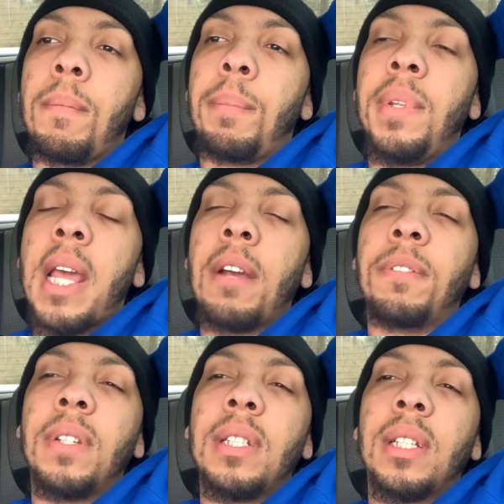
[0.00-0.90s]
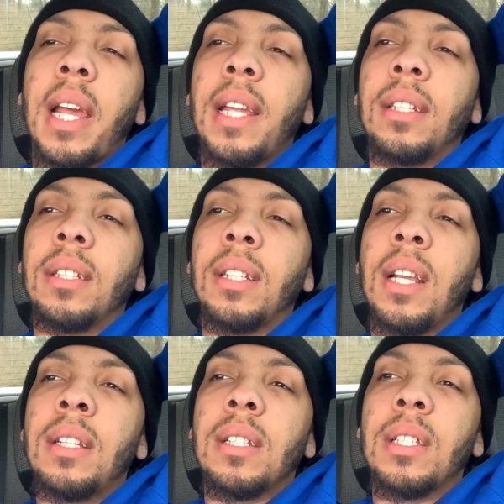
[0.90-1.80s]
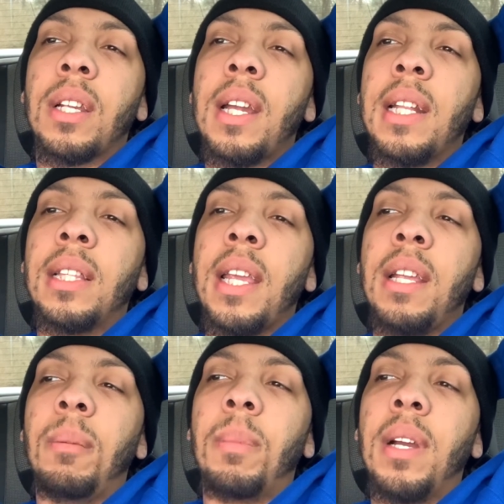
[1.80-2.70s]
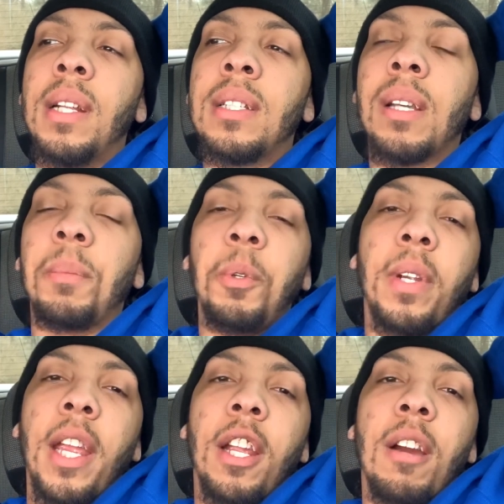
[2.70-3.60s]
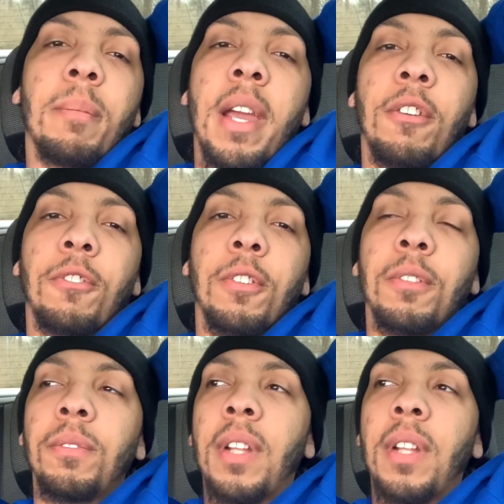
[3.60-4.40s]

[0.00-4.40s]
death is like, it's a scary thing, but it's something you can't come back from.